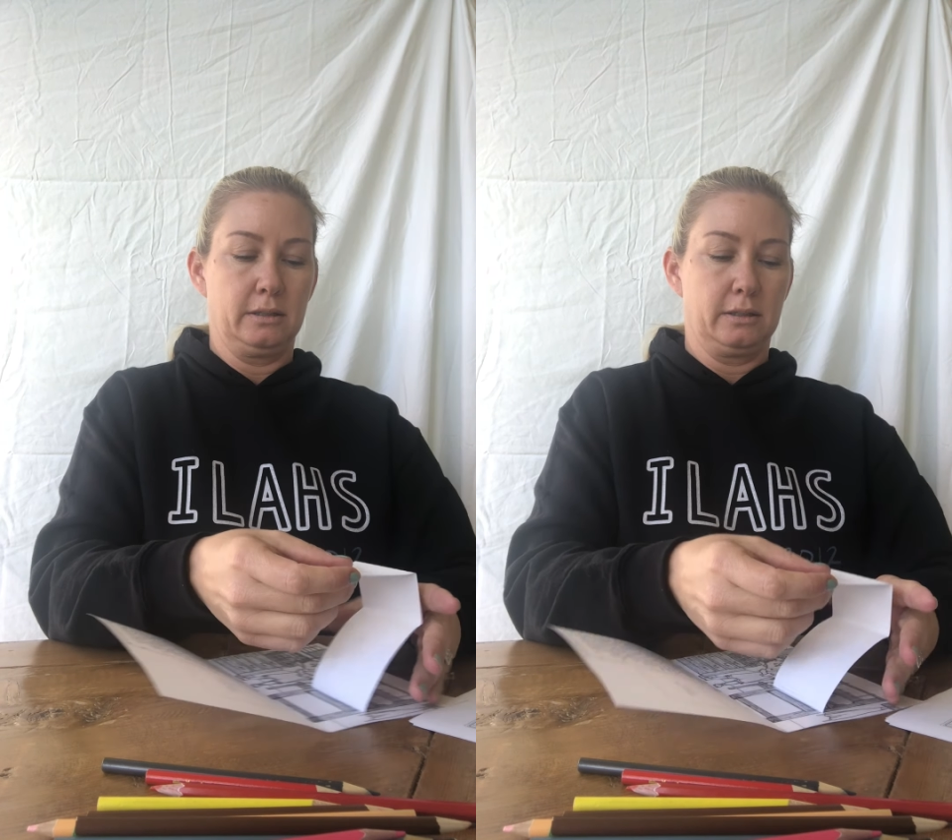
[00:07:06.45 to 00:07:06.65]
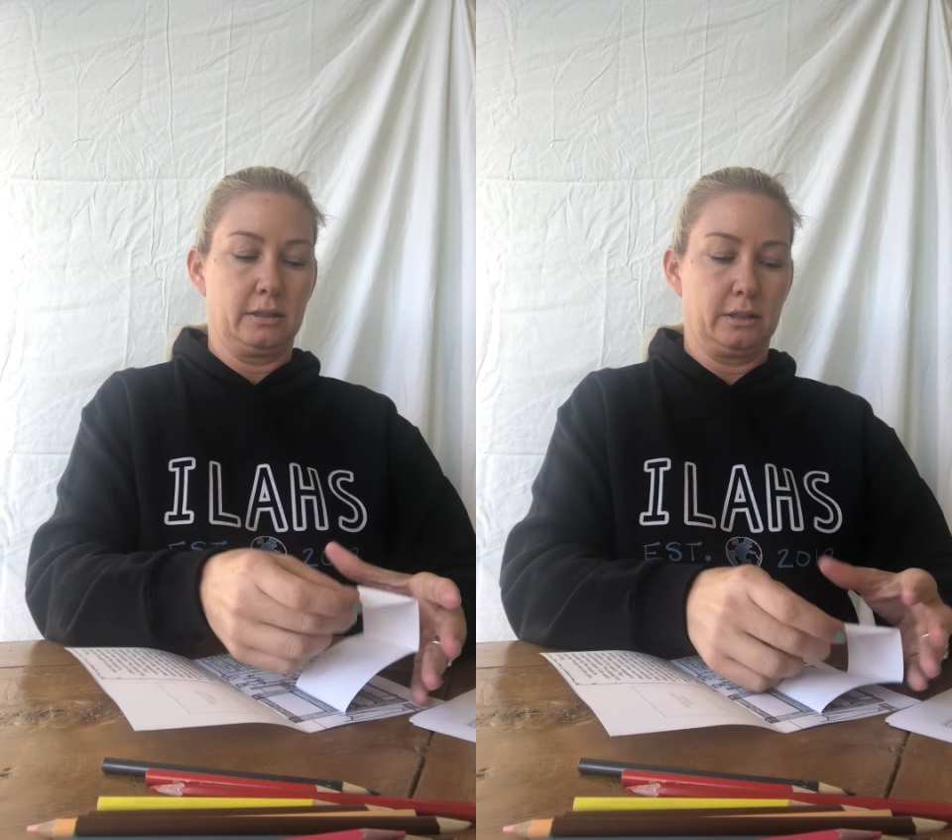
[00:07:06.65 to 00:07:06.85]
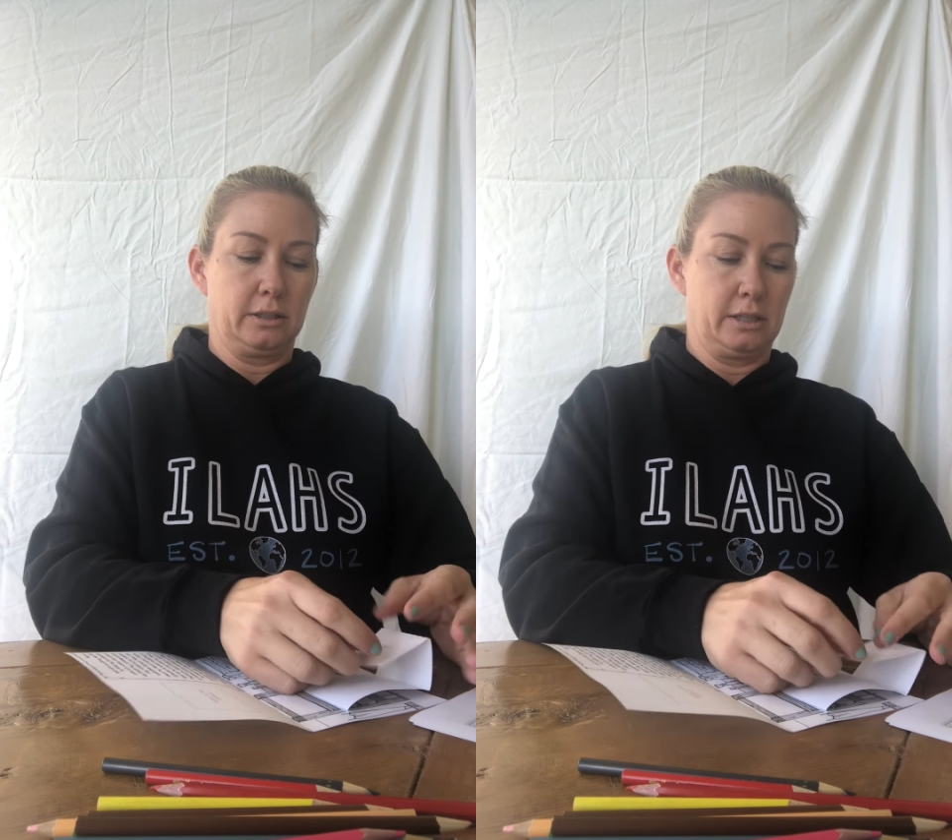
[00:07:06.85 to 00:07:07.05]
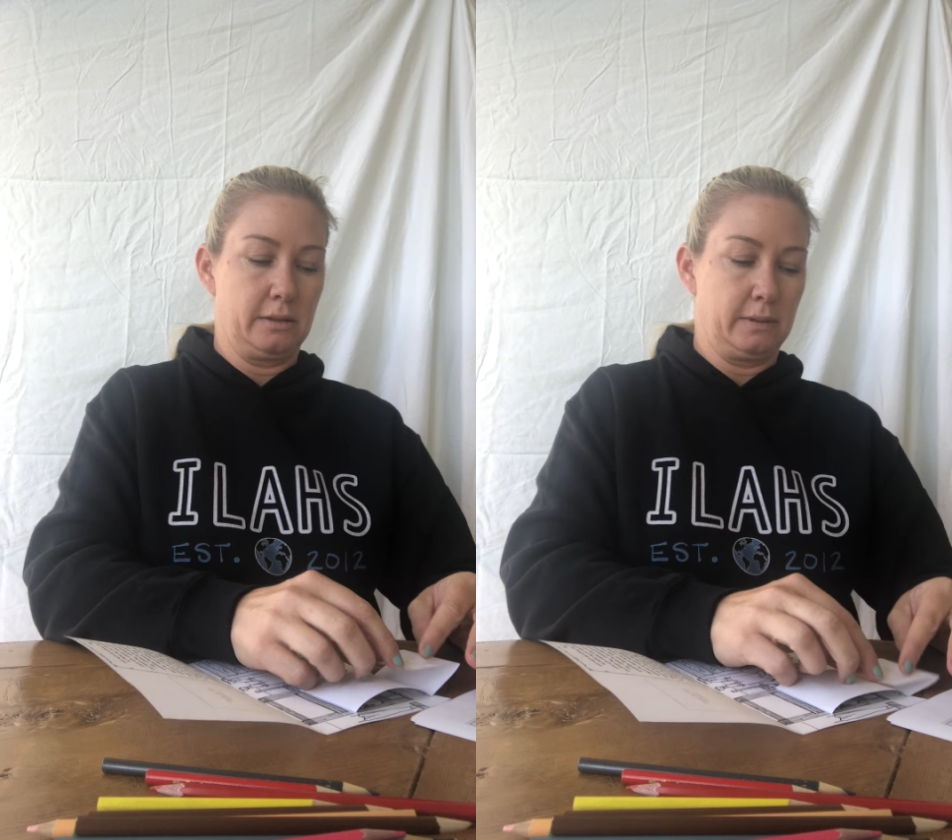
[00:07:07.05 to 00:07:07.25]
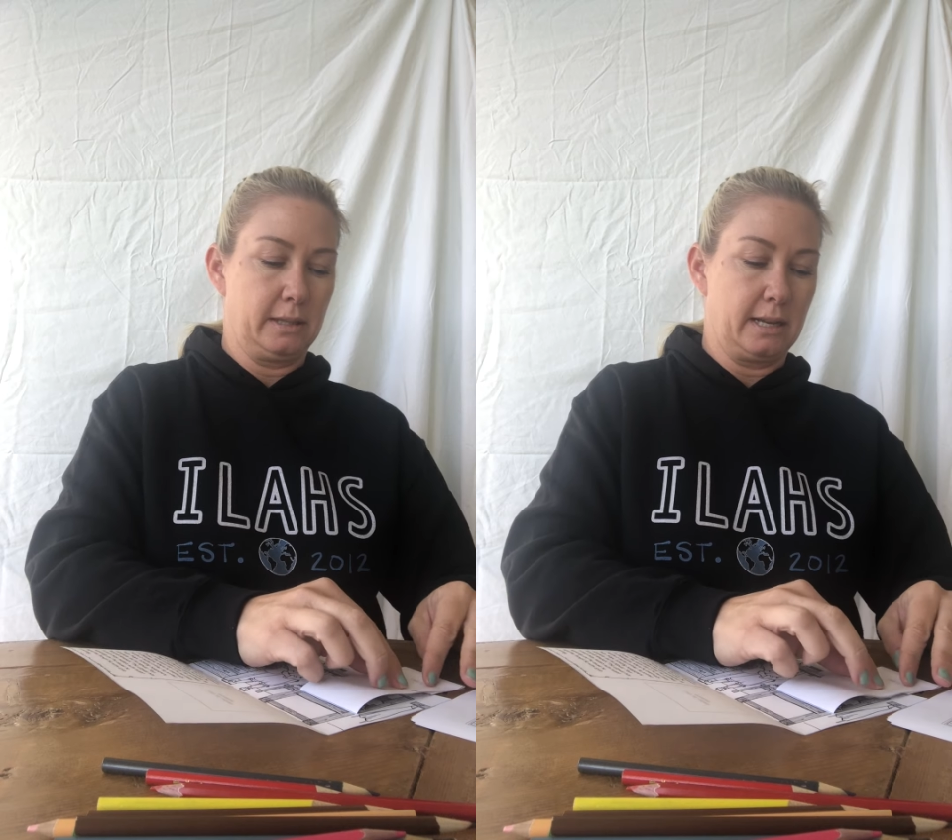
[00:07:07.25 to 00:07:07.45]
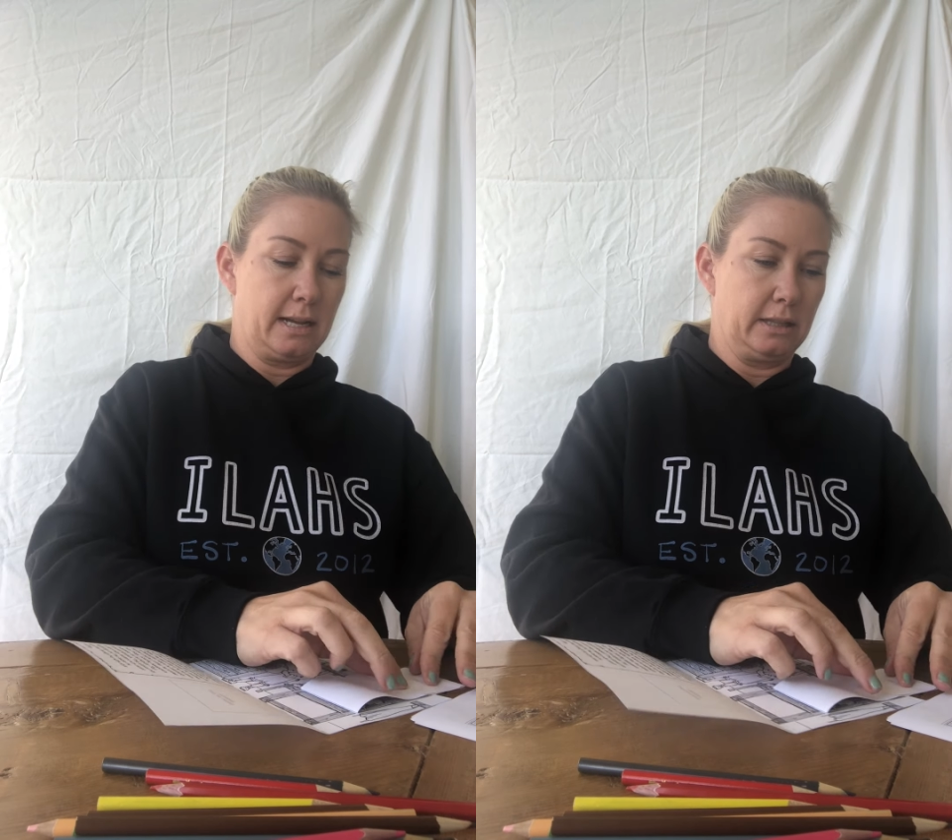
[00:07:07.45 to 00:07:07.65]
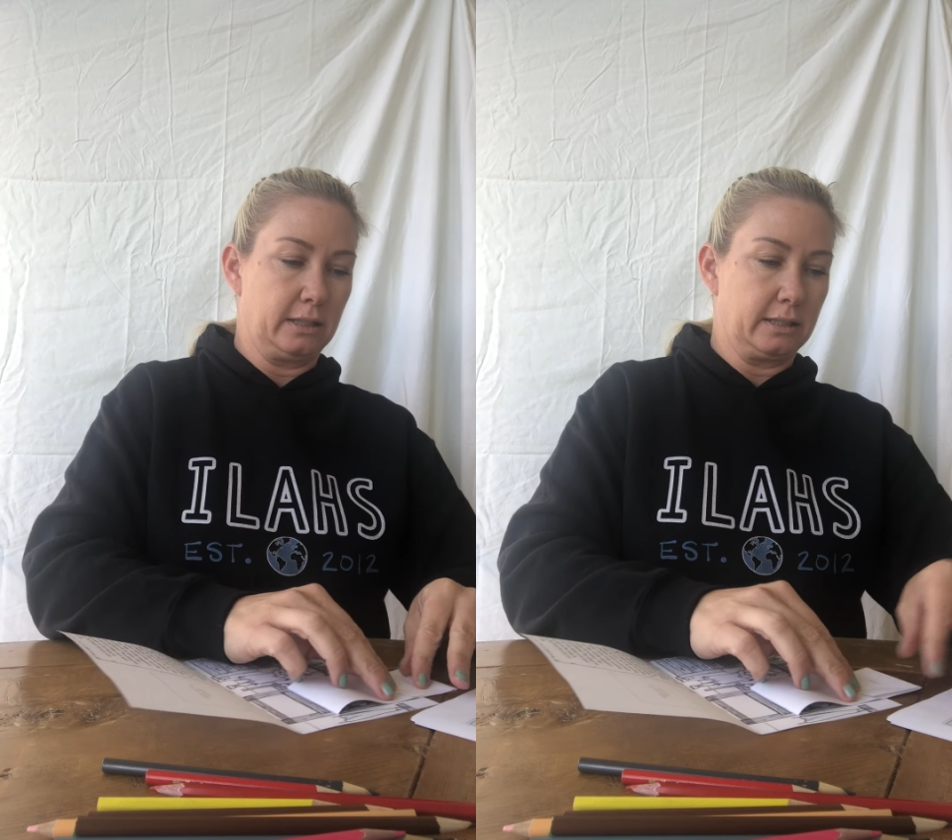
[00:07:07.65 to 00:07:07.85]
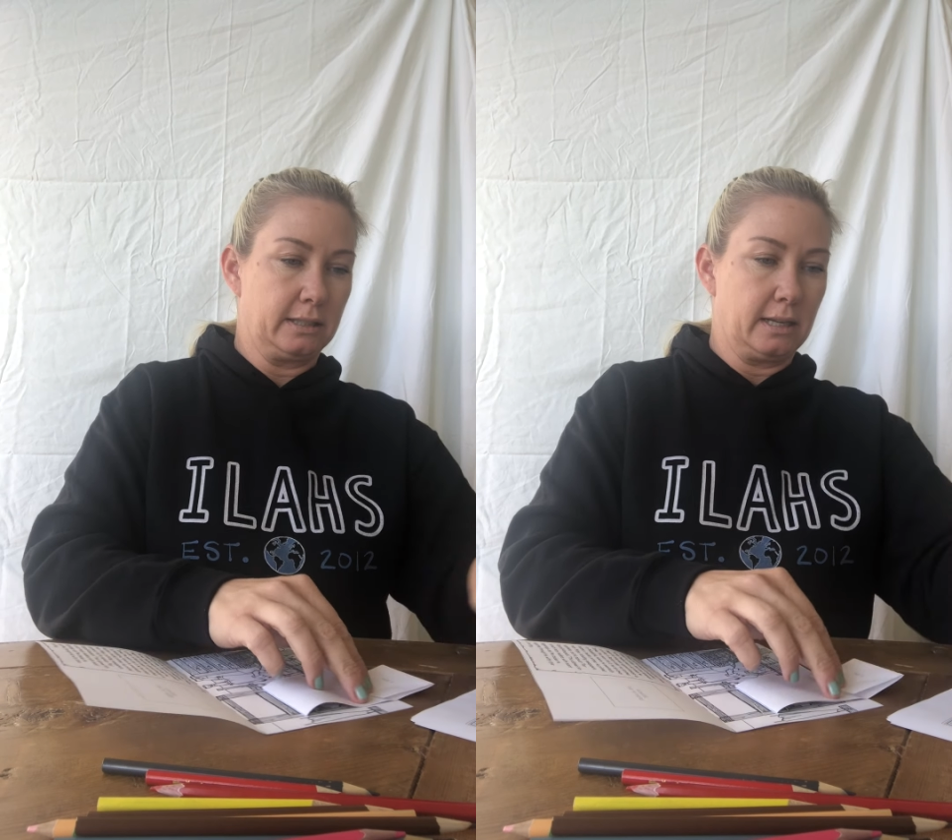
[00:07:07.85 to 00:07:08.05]
So I'll show you what that
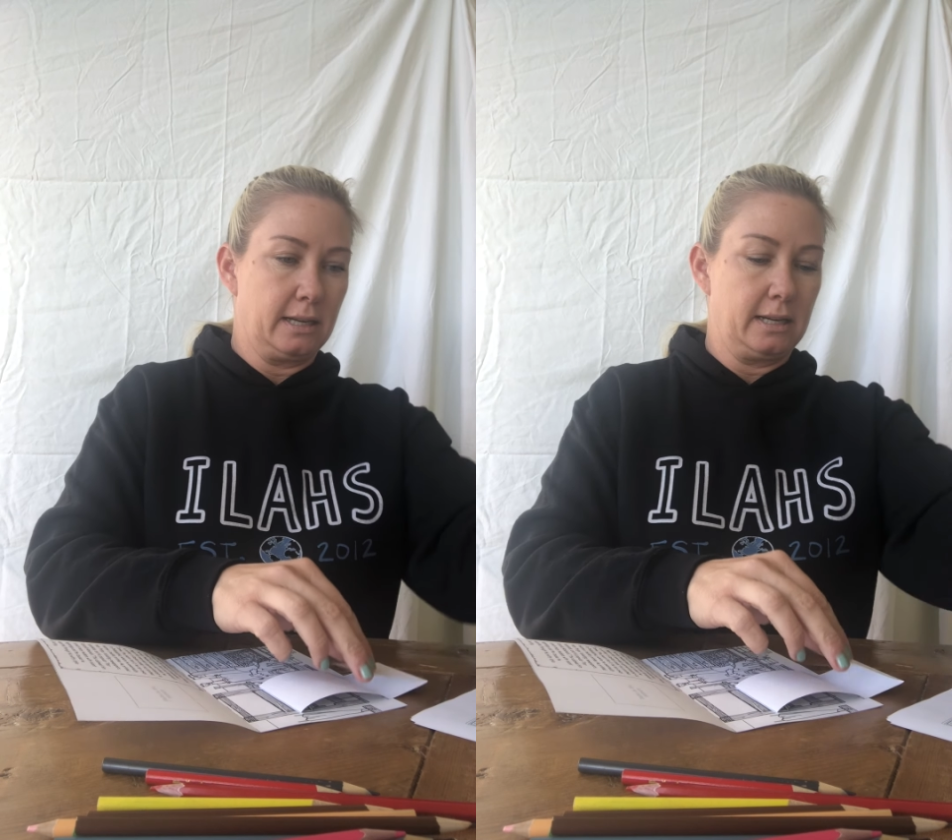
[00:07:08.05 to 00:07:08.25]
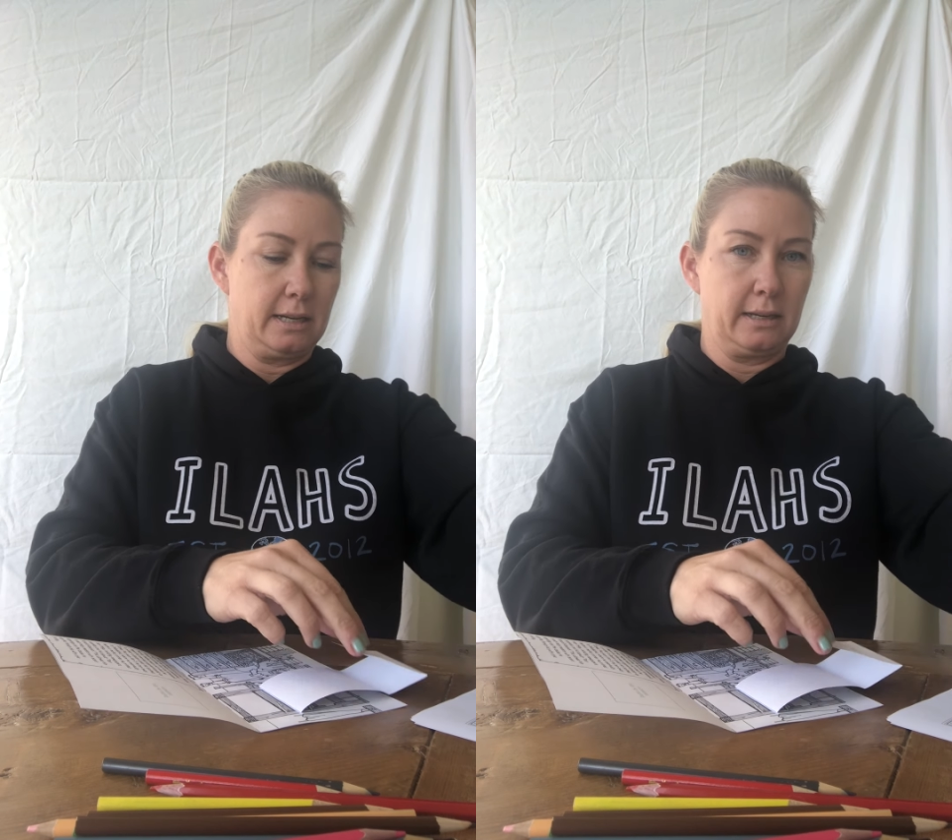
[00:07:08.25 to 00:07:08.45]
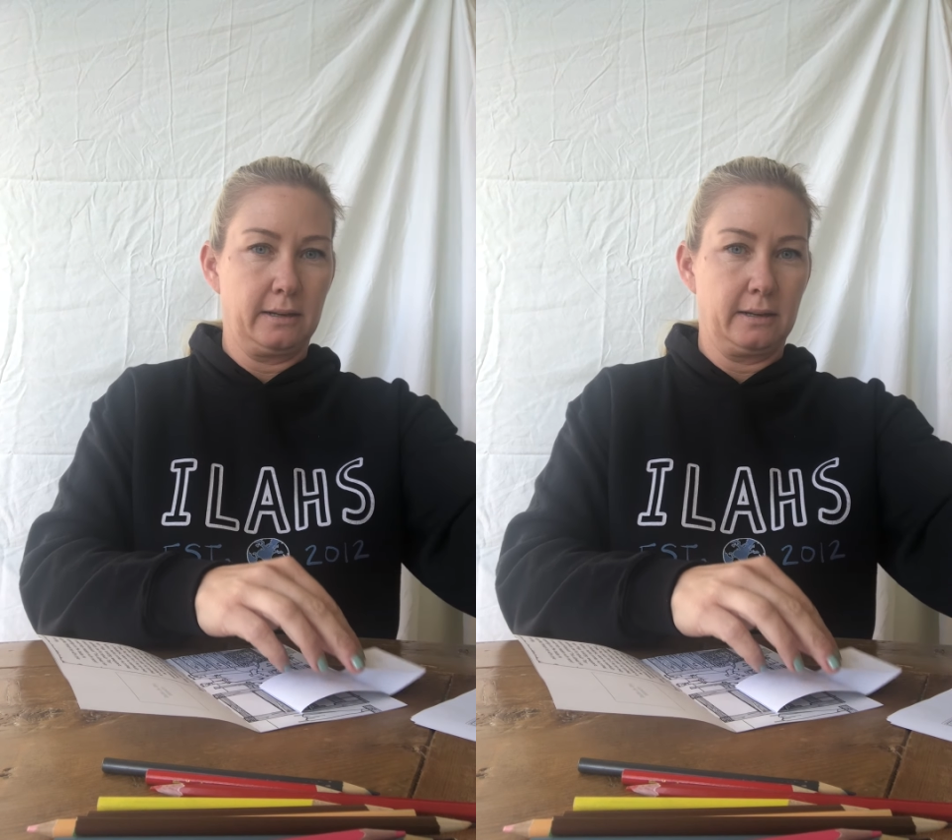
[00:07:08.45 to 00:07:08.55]
looks like.